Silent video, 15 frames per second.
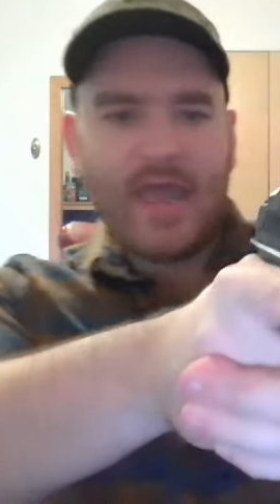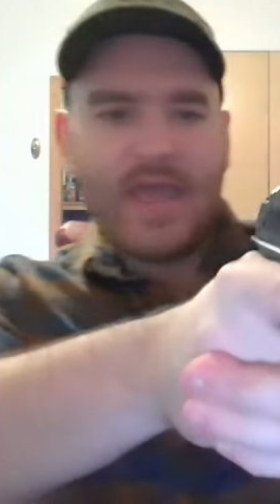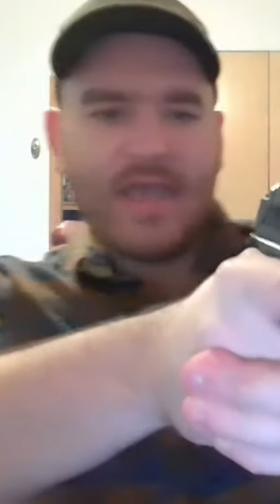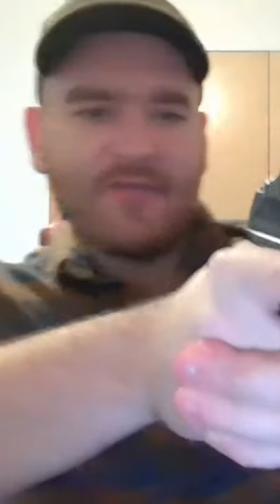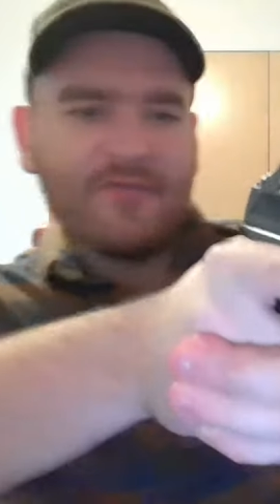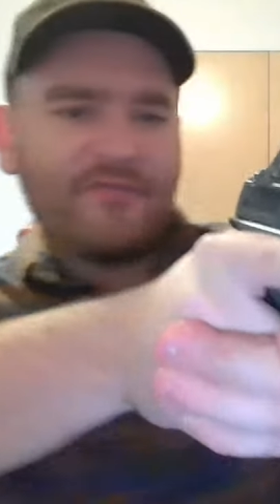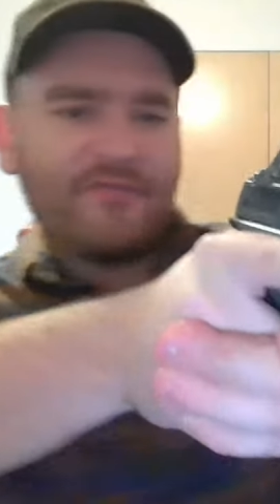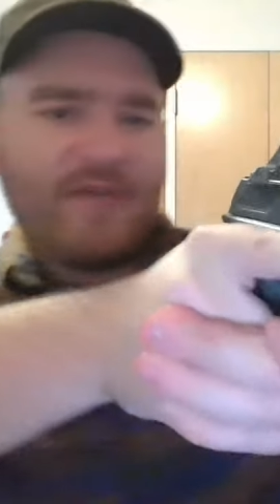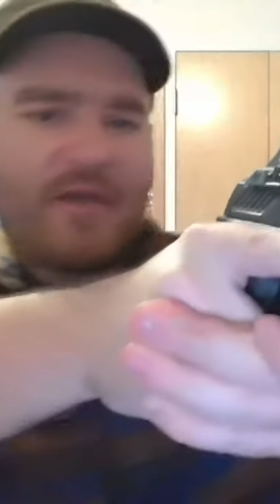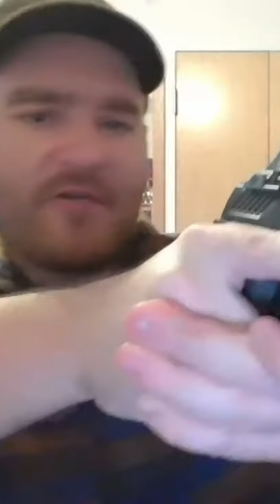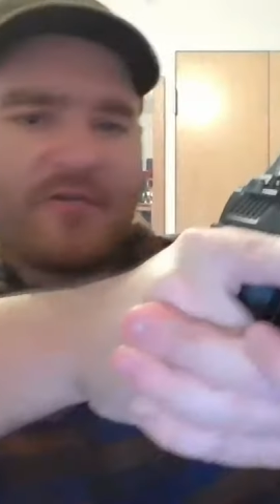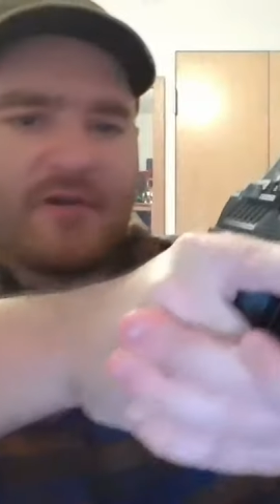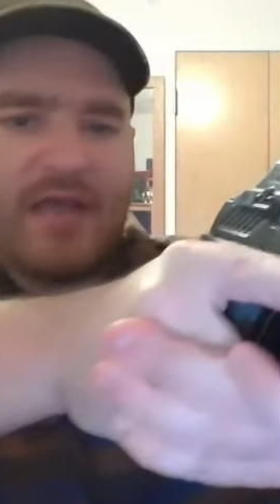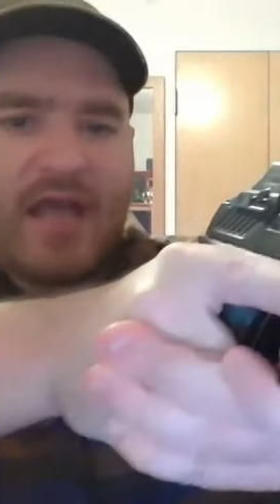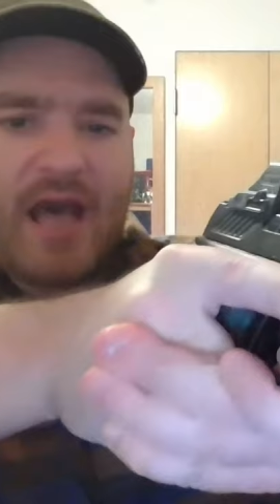a
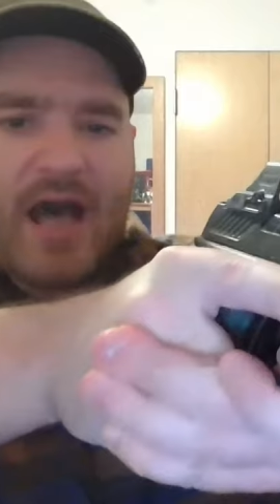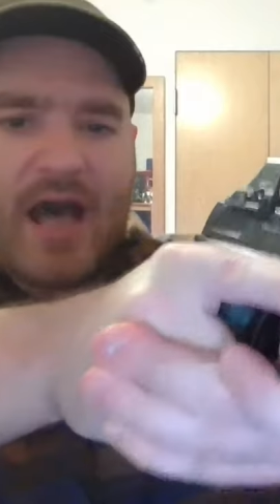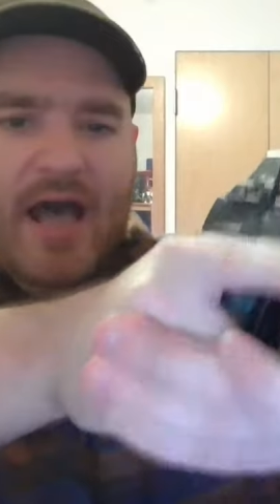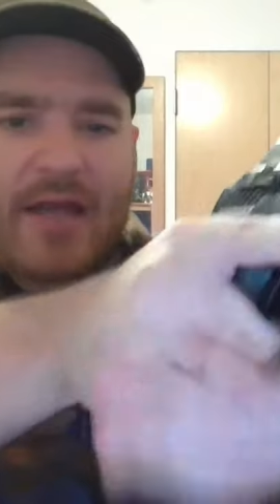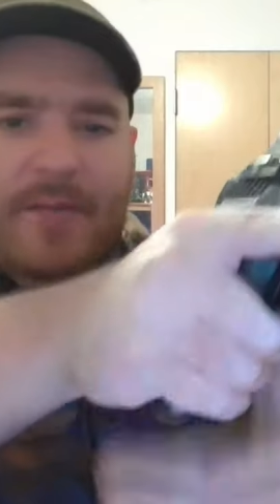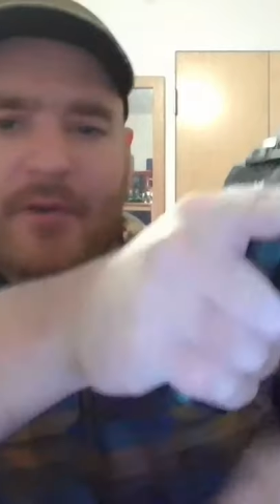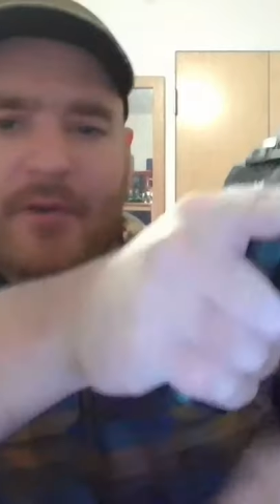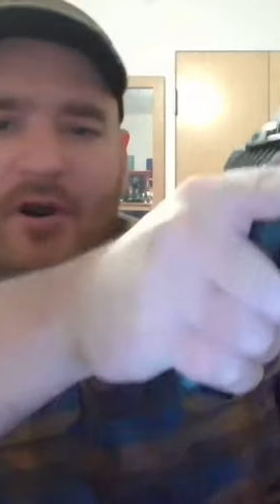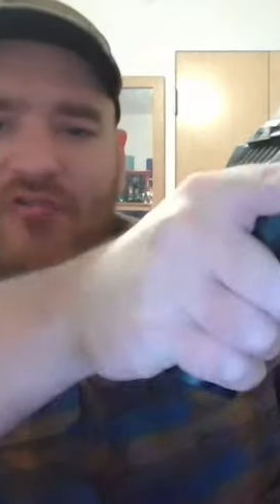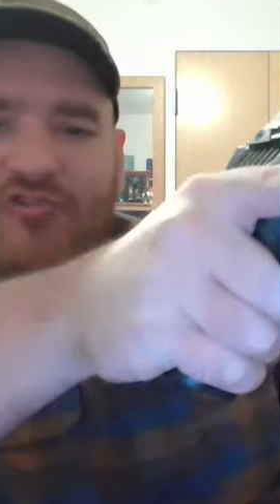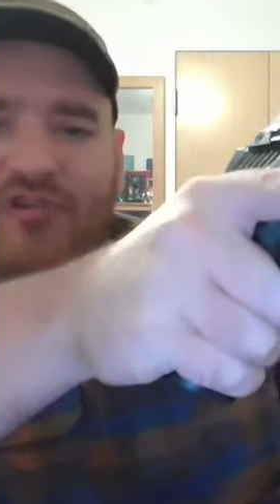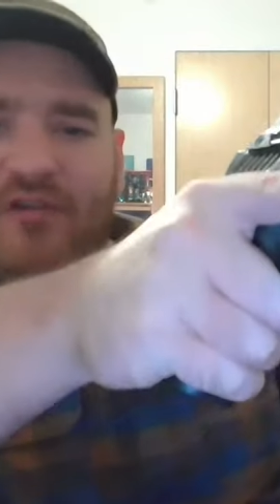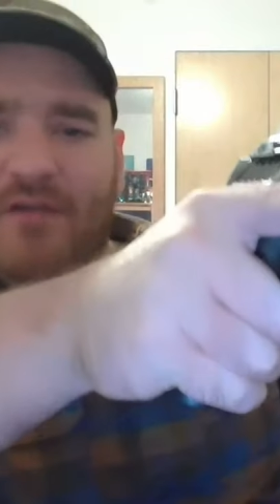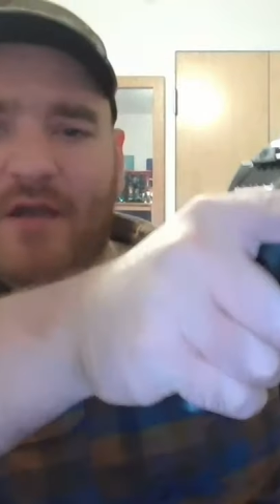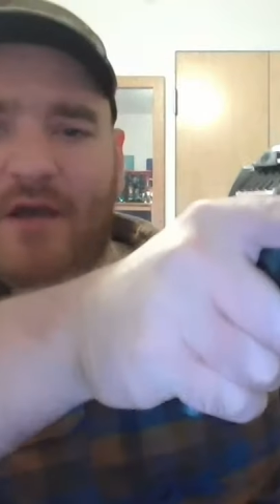very high
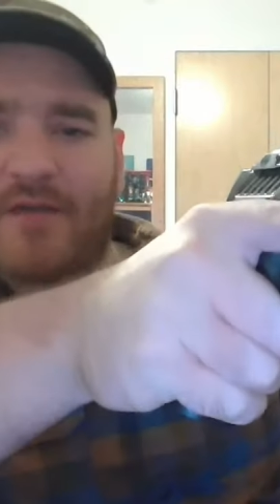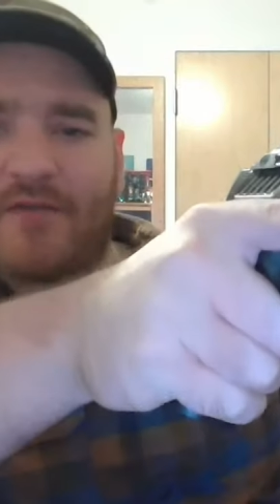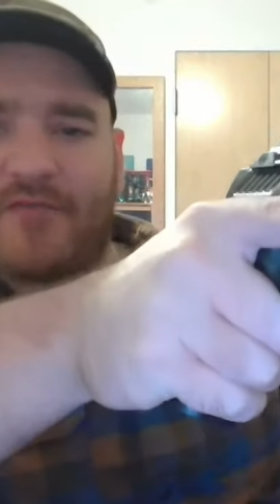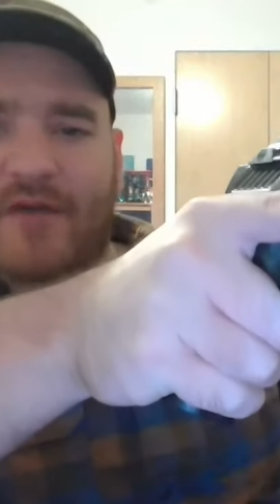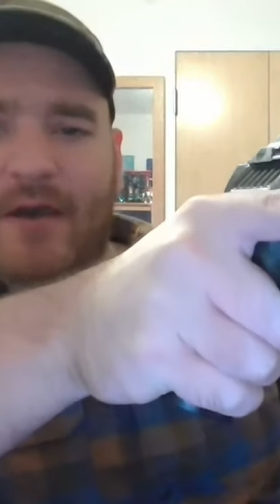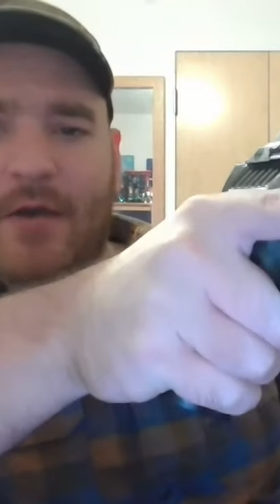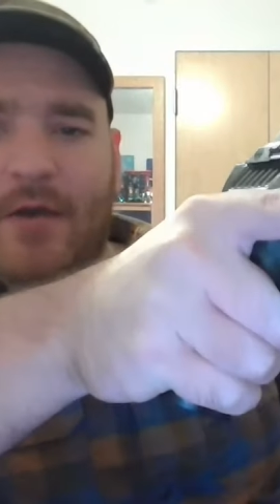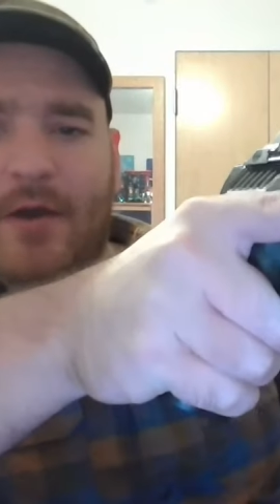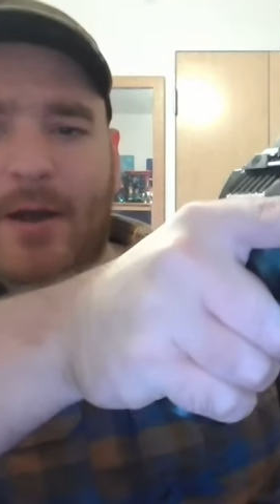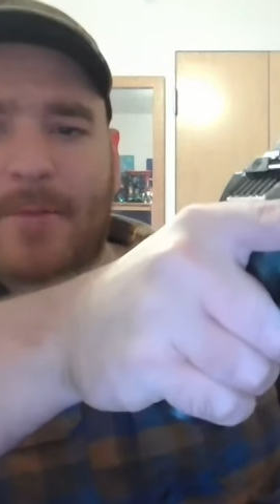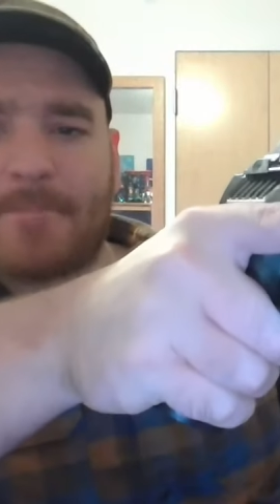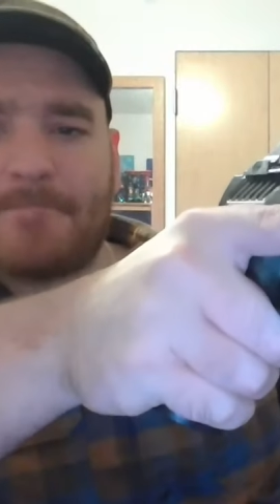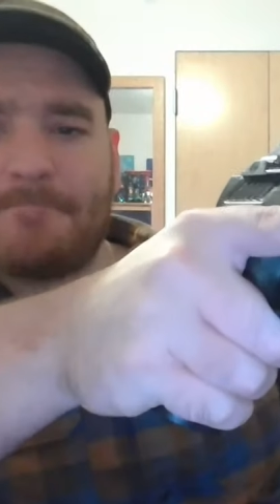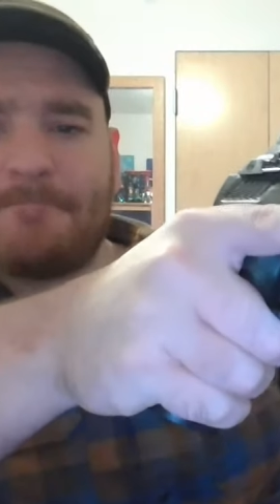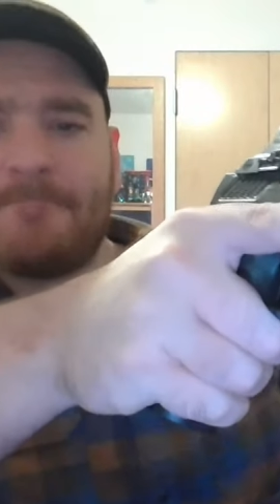purchase on the firearm.